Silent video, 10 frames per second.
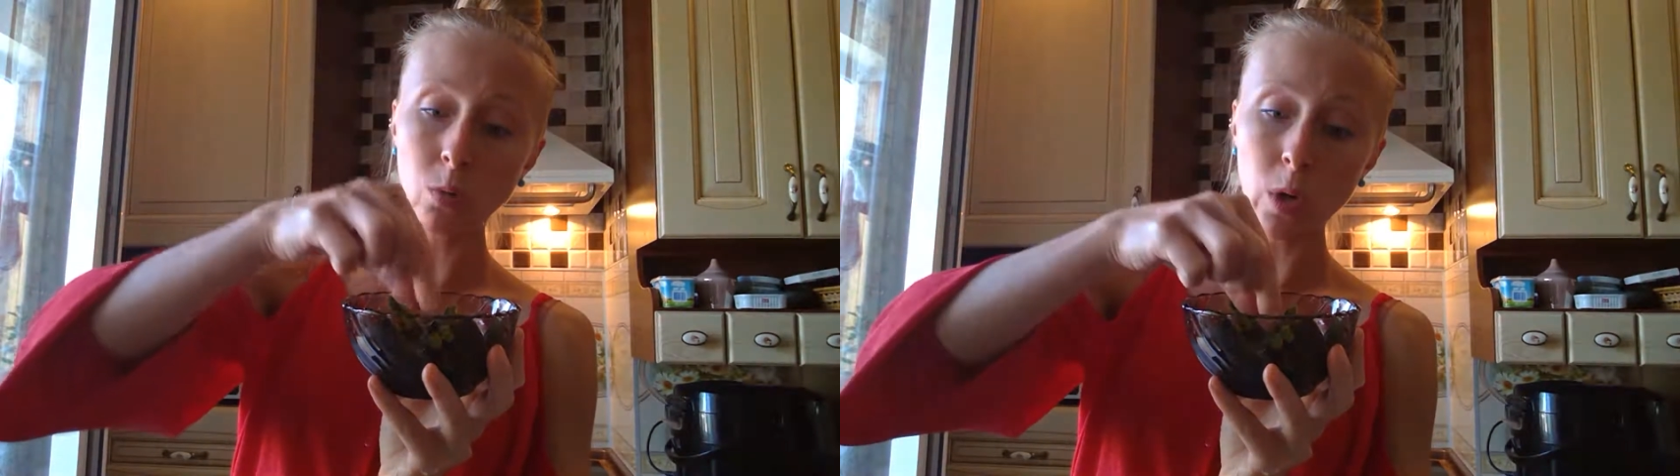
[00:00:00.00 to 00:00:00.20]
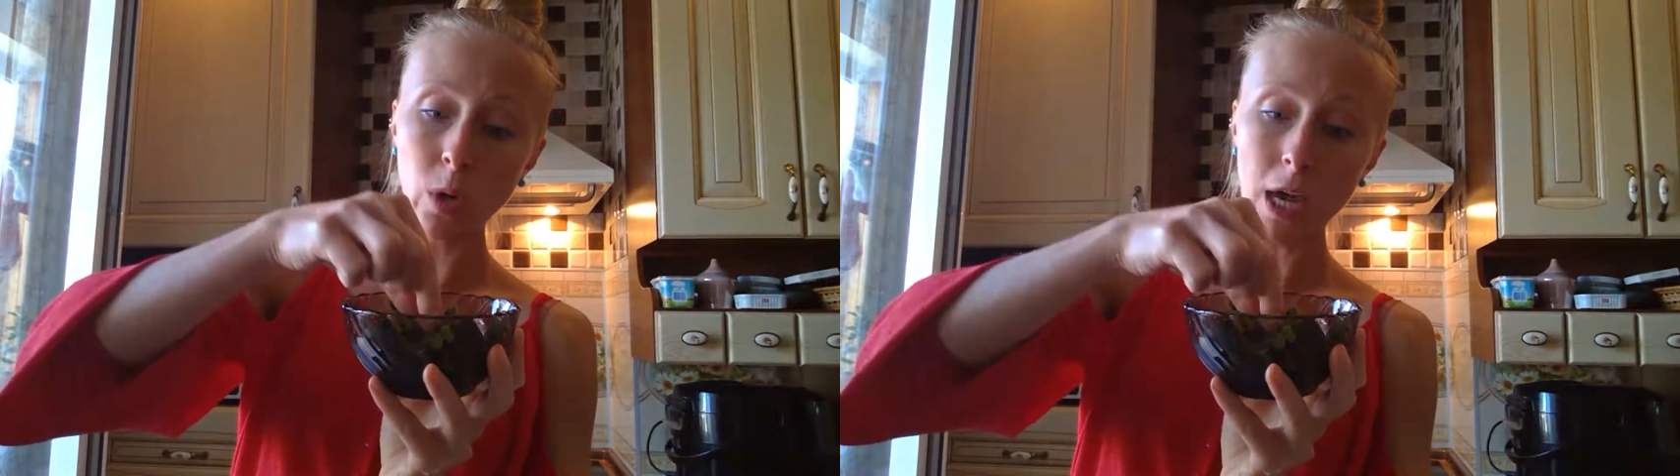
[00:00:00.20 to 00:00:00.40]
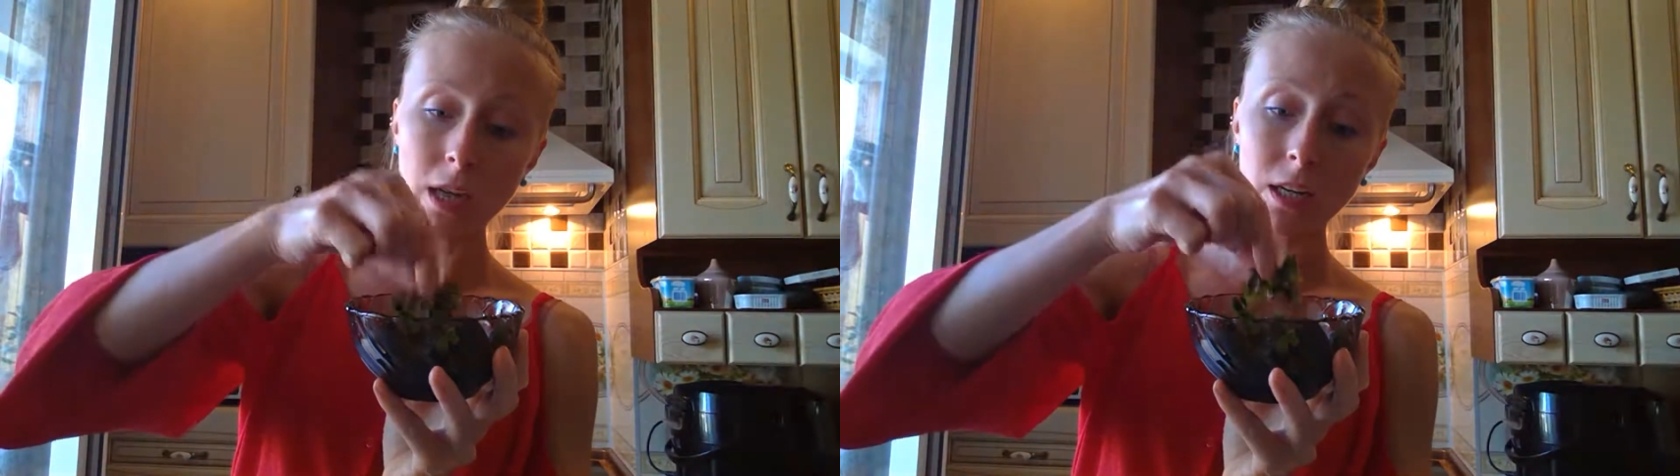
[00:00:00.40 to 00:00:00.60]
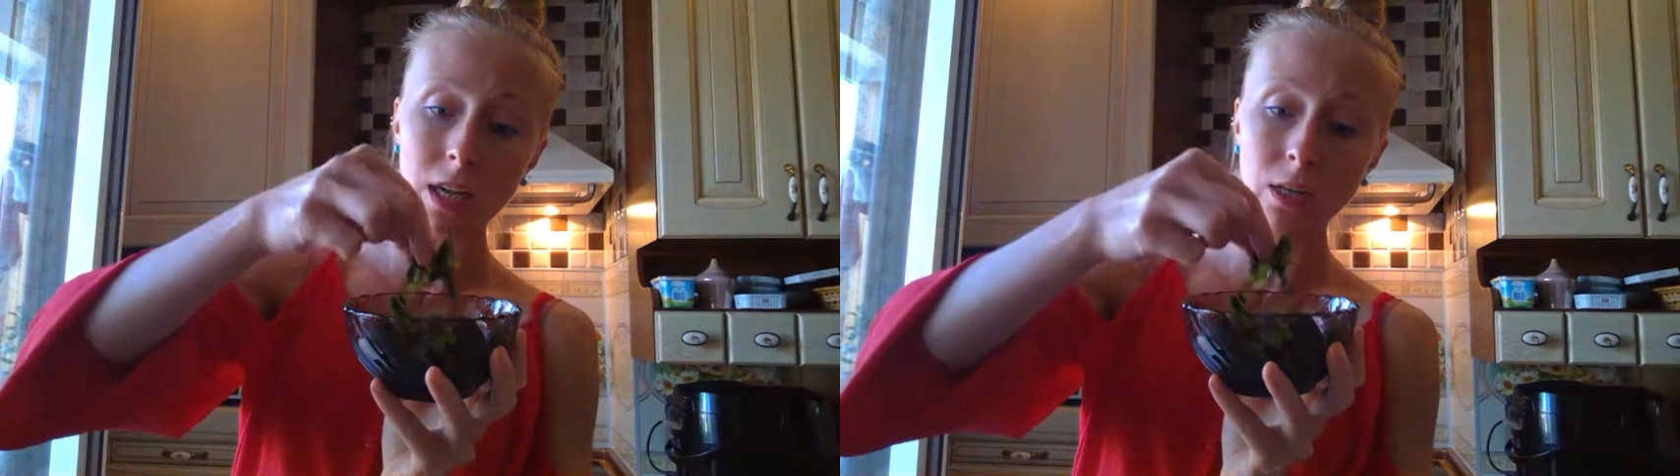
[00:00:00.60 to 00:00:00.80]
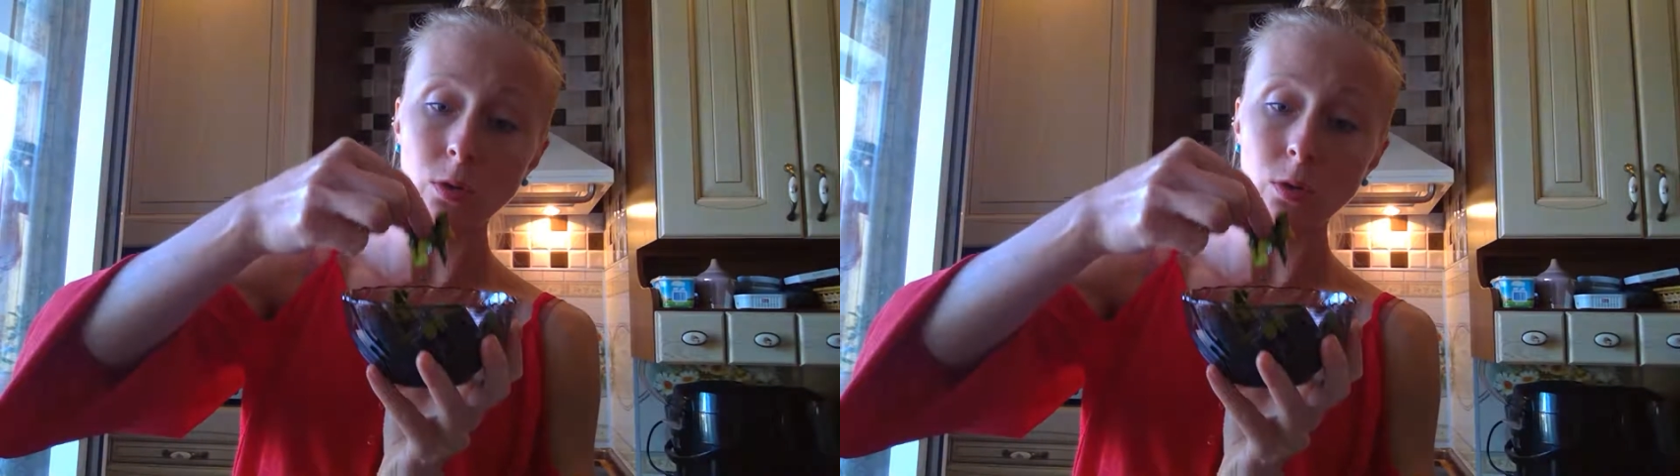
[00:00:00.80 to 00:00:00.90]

wet, and you